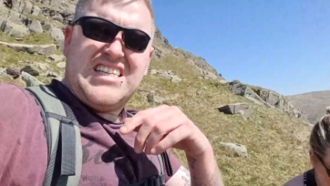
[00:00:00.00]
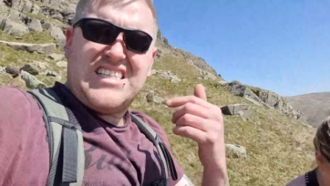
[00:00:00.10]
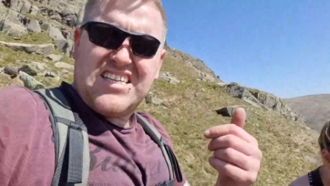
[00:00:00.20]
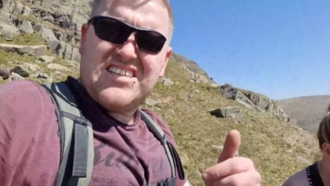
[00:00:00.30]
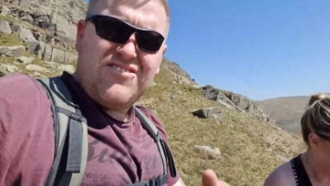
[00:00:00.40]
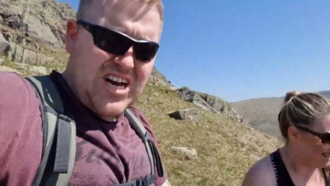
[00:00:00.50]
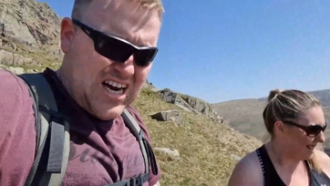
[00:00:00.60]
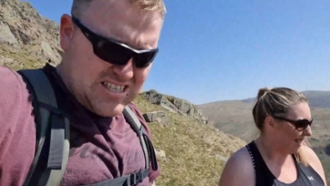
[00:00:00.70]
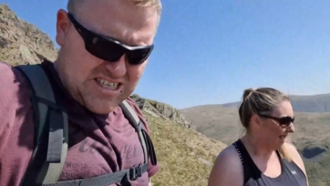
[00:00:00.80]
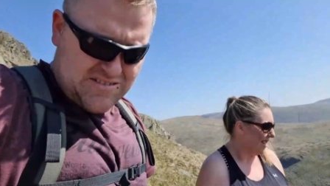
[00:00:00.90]
This is the
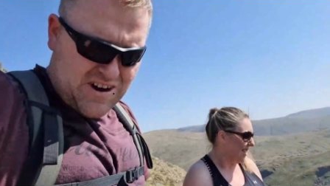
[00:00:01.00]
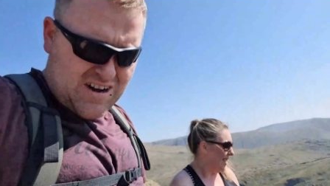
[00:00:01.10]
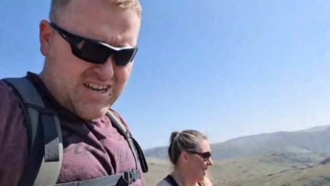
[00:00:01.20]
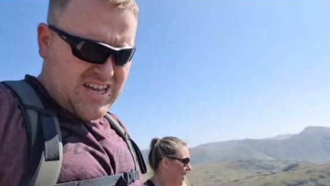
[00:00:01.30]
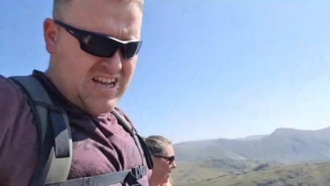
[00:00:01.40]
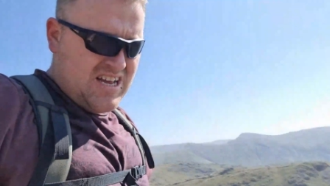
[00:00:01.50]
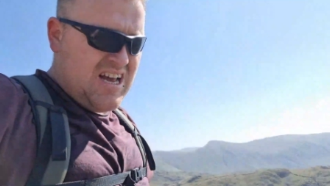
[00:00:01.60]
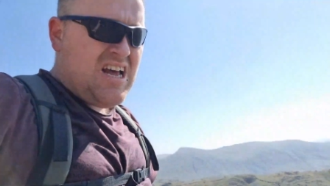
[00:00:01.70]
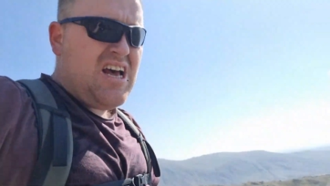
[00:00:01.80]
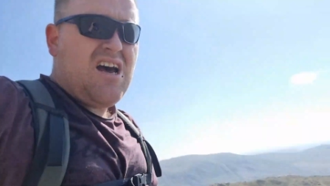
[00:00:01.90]
reality of hiking.
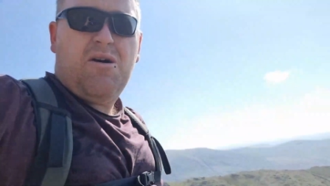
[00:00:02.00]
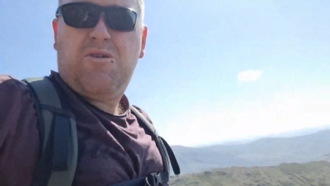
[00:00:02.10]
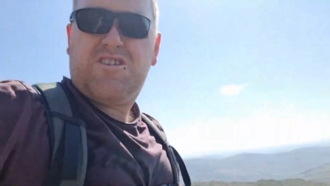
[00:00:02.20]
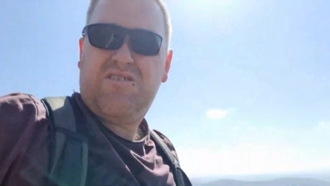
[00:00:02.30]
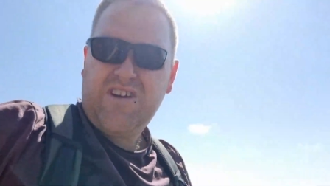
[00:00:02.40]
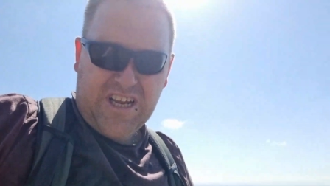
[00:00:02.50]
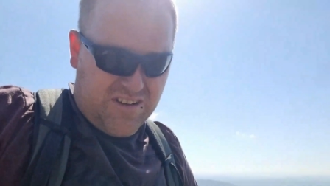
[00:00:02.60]
I watched a video